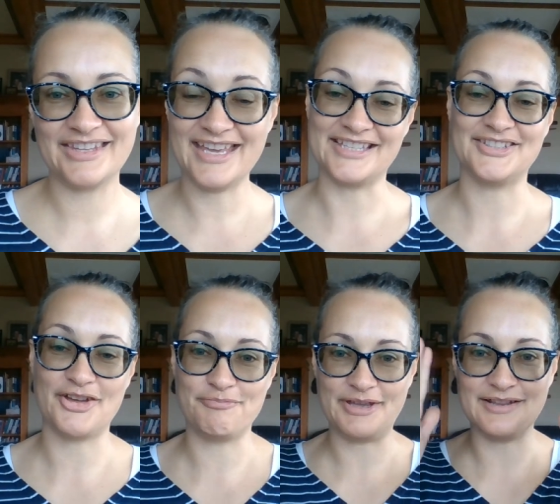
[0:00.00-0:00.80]
yes,
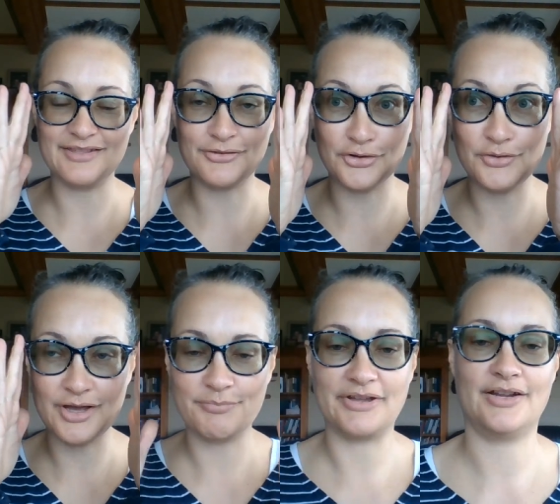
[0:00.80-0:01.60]
I've been through
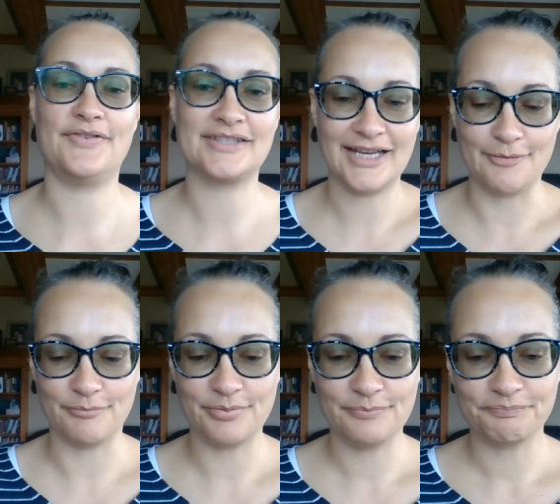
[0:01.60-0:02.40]
a bit of a
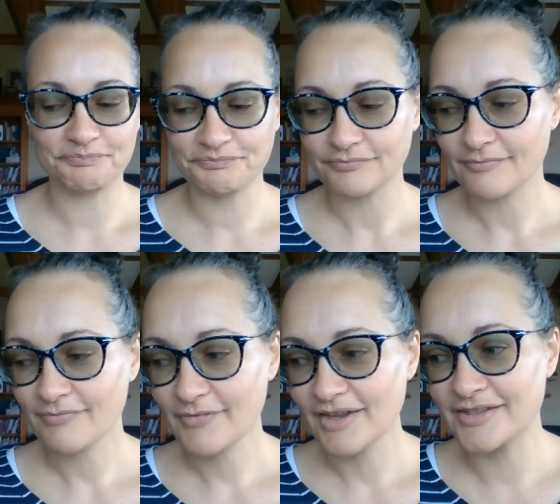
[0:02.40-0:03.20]
slump.
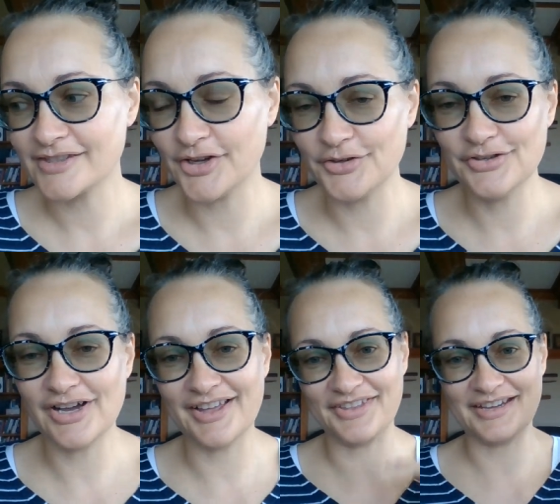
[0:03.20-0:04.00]
So
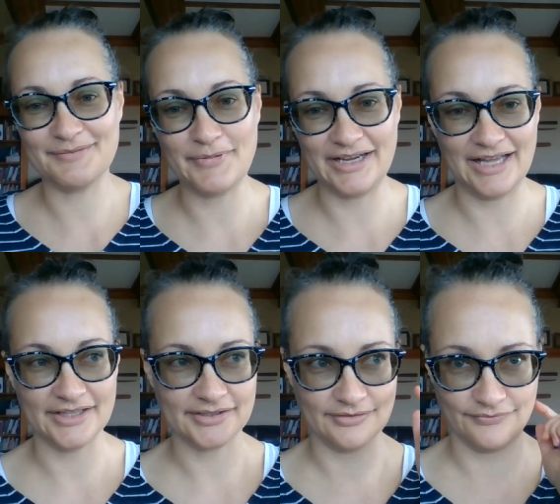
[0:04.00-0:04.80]
I think in my
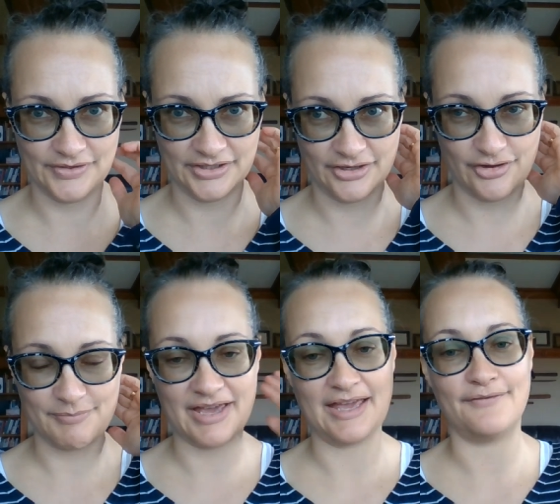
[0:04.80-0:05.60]
last video, I
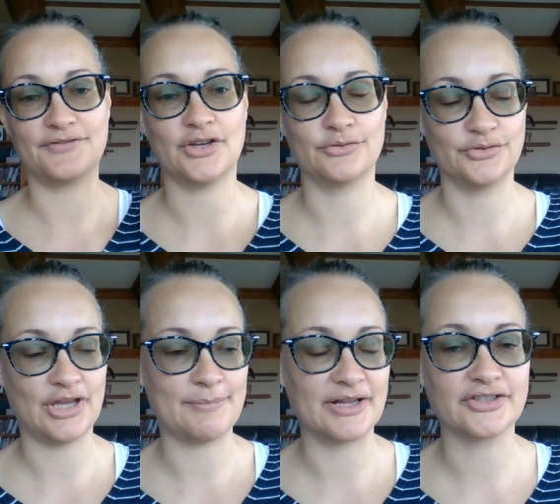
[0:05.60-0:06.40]
may have told you
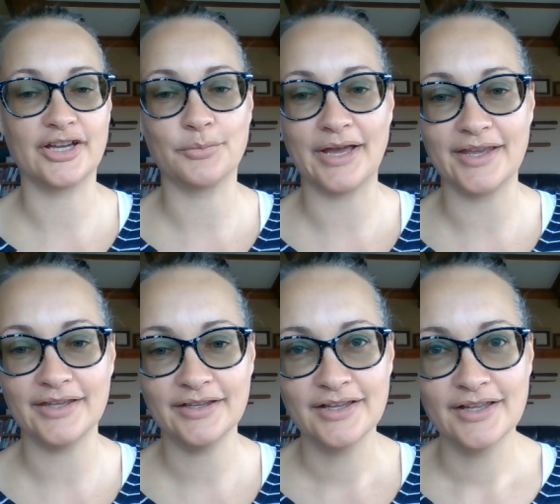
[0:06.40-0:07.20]
how much I
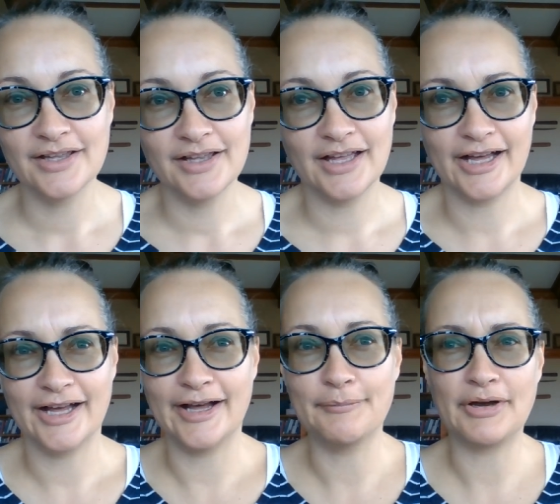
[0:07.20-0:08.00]
weigh.
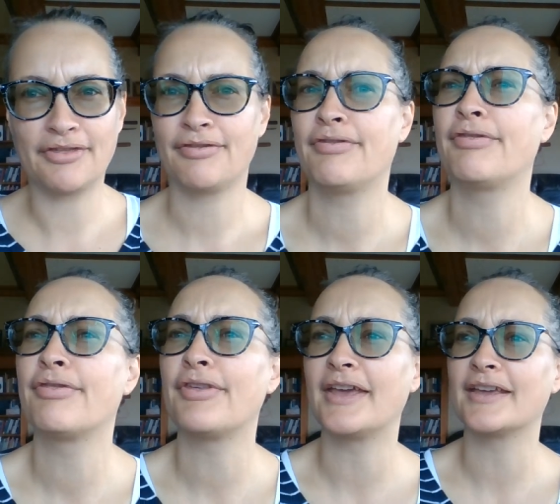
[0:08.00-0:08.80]
Um, I
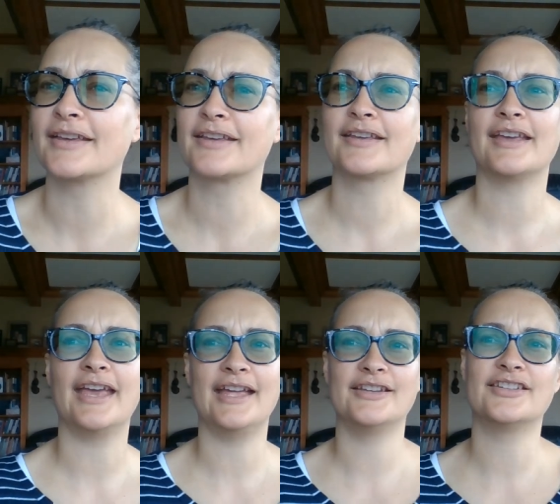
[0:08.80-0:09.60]
think,
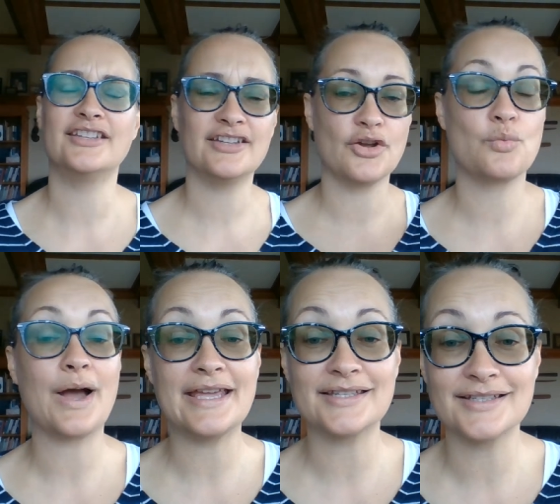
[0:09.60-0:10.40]
and you know,
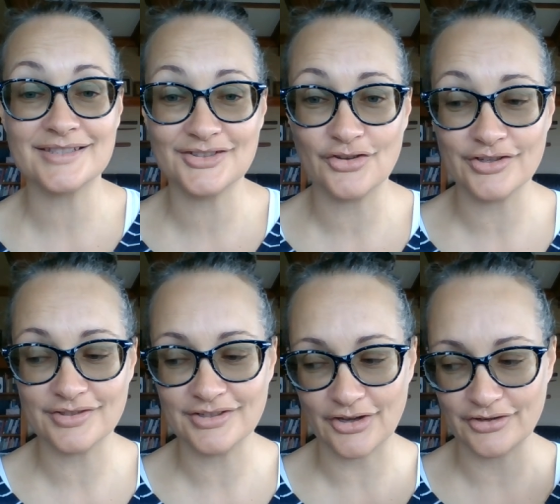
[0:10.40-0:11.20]
weight is
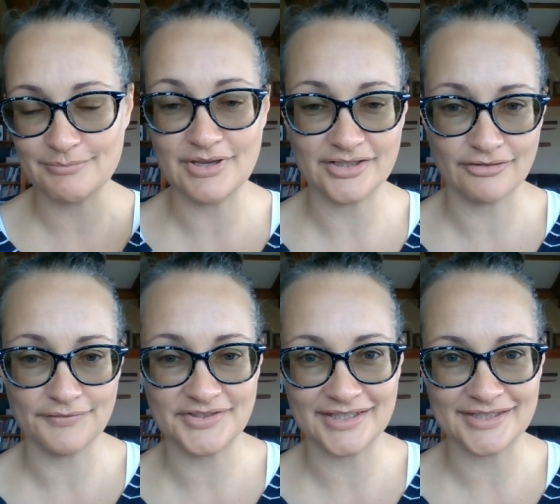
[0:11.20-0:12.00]
not the only measure
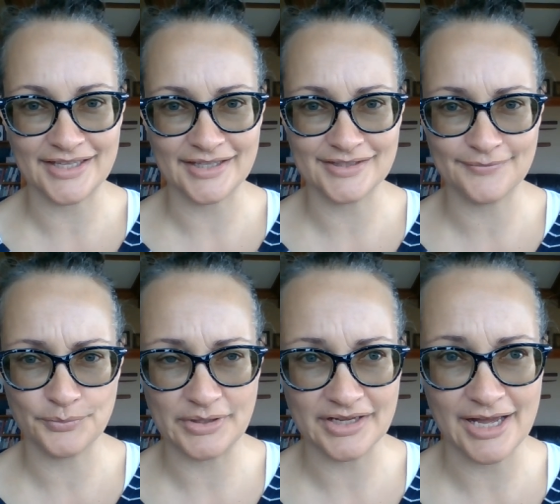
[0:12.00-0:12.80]
of success
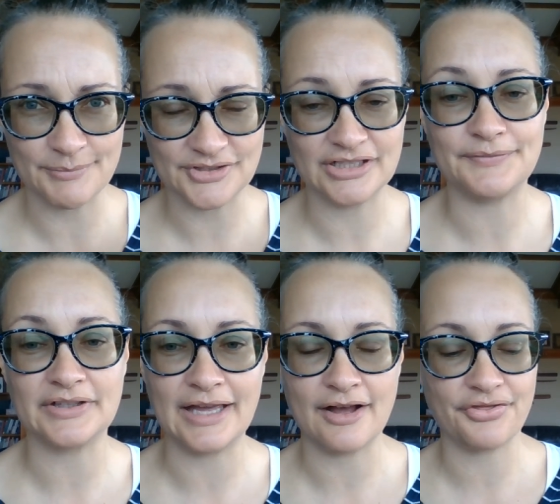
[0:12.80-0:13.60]
when it comes to
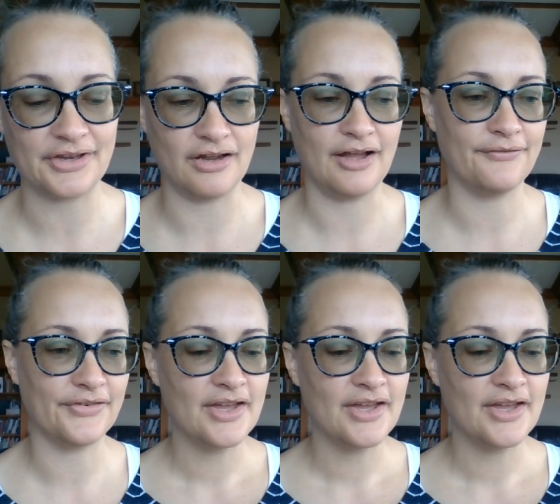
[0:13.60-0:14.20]
living a healthy life.